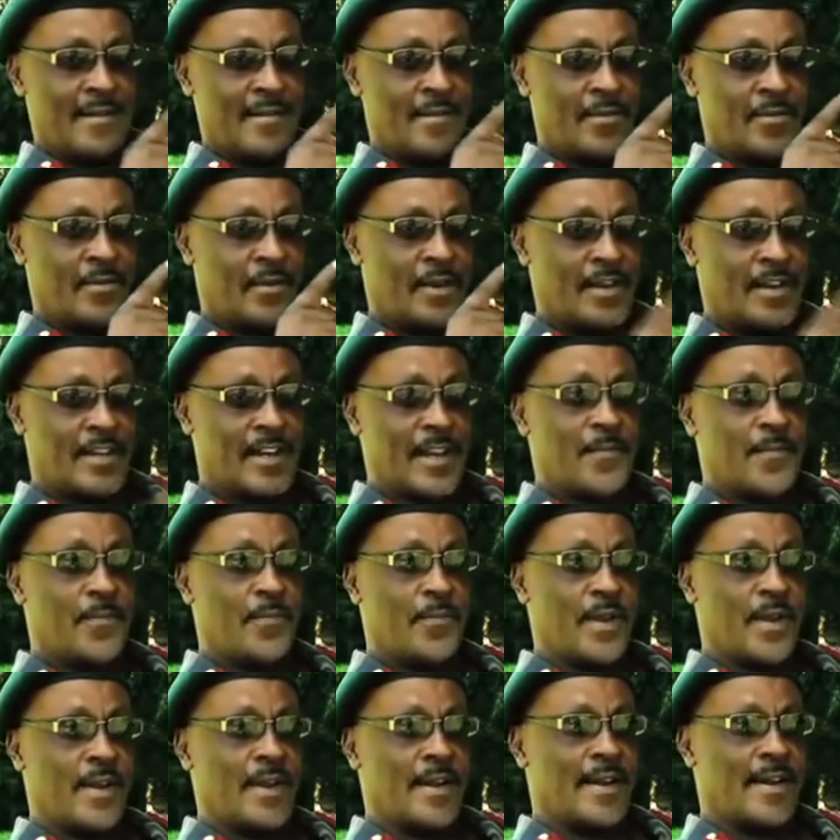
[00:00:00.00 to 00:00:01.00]
You get up
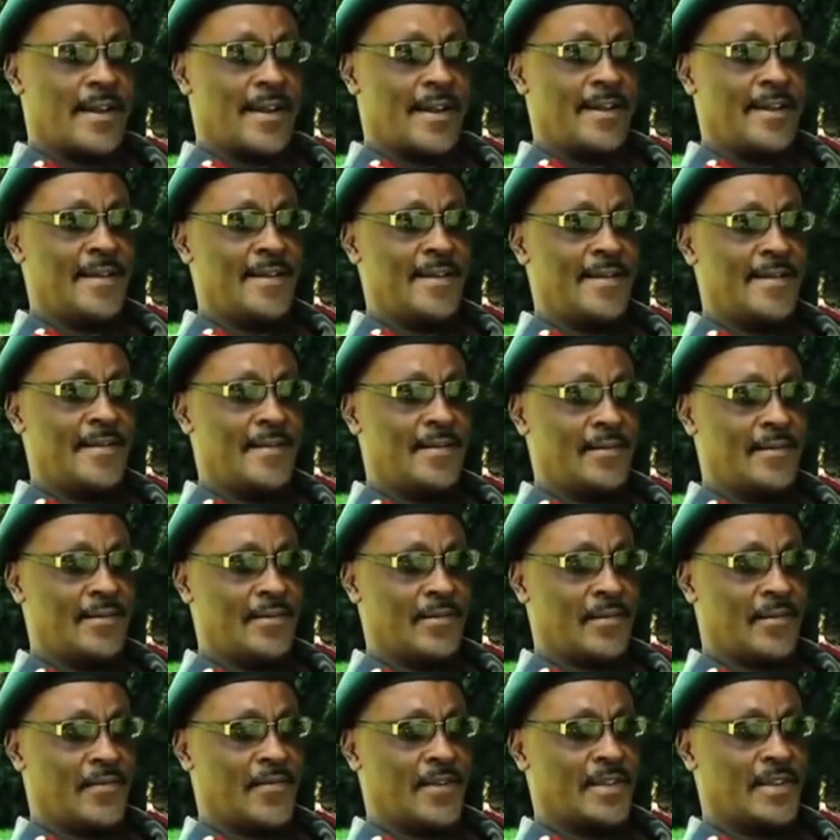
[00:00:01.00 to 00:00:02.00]
one day,
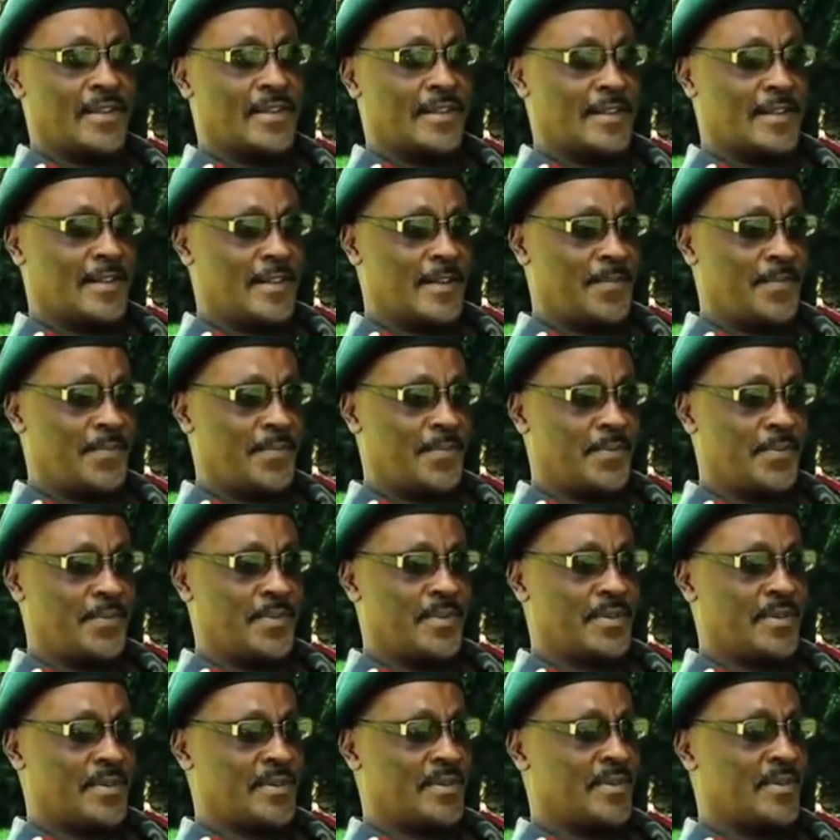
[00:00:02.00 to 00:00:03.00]
your first step
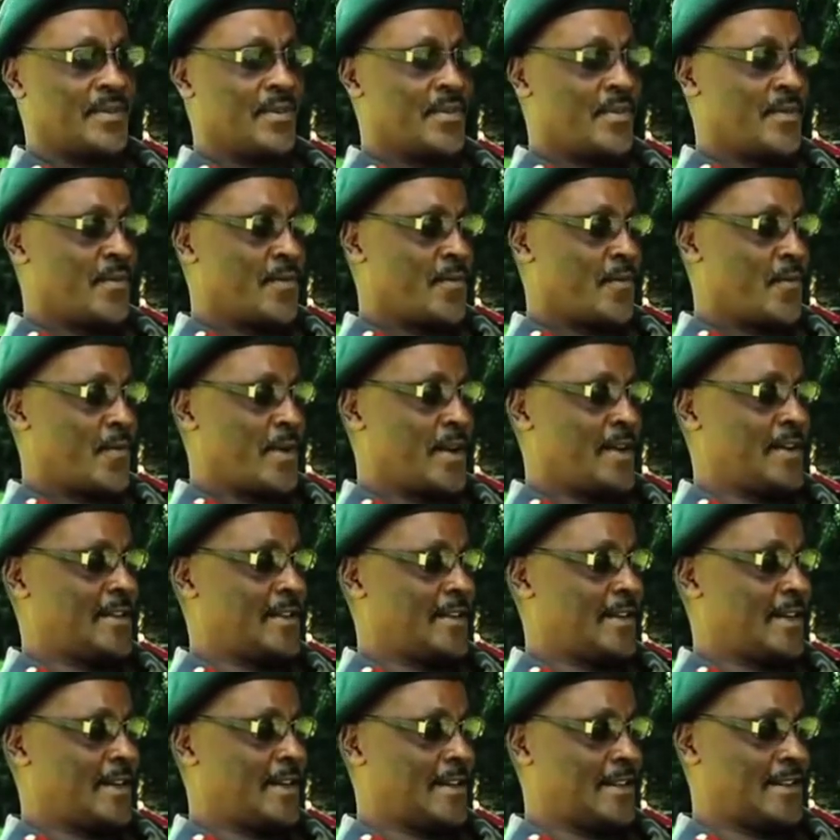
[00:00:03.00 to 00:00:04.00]
is, when is
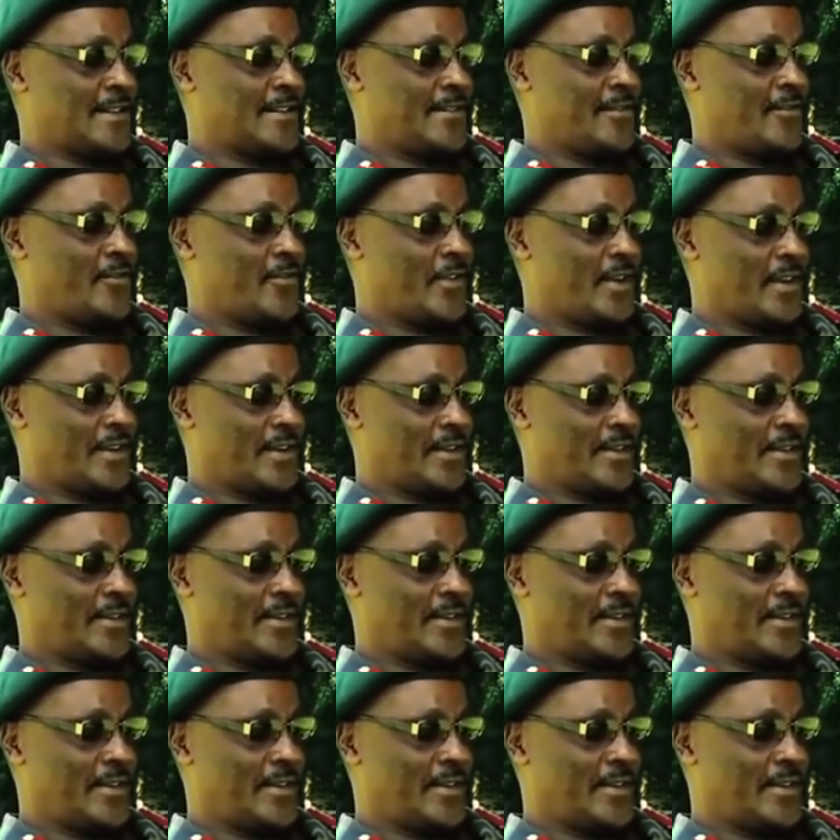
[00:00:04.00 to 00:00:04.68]
the next drink?